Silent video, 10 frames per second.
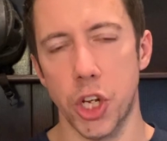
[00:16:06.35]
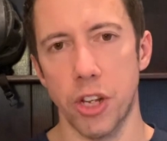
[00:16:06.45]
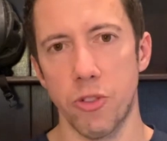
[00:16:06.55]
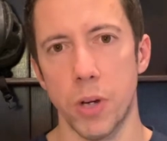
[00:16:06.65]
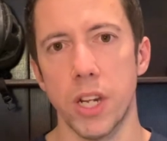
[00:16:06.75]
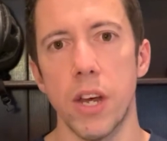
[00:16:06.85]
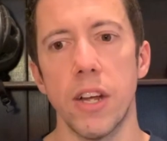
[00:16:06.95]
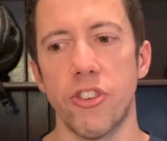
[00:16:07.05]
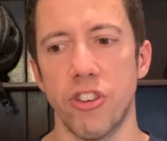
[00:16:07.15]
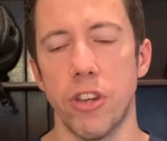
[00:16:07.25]
So I'd
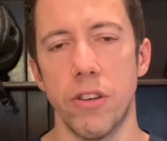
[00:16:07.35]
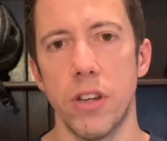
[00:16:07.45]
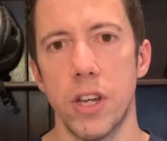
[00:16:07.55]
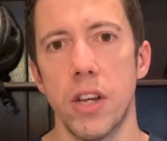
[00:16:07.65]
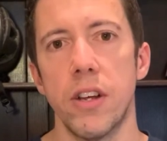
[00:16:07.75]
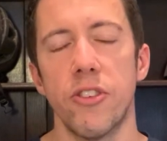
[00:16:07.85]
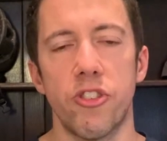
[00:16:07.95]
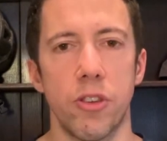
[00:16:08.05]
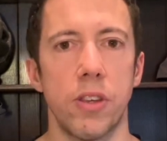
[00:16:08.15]
urge you to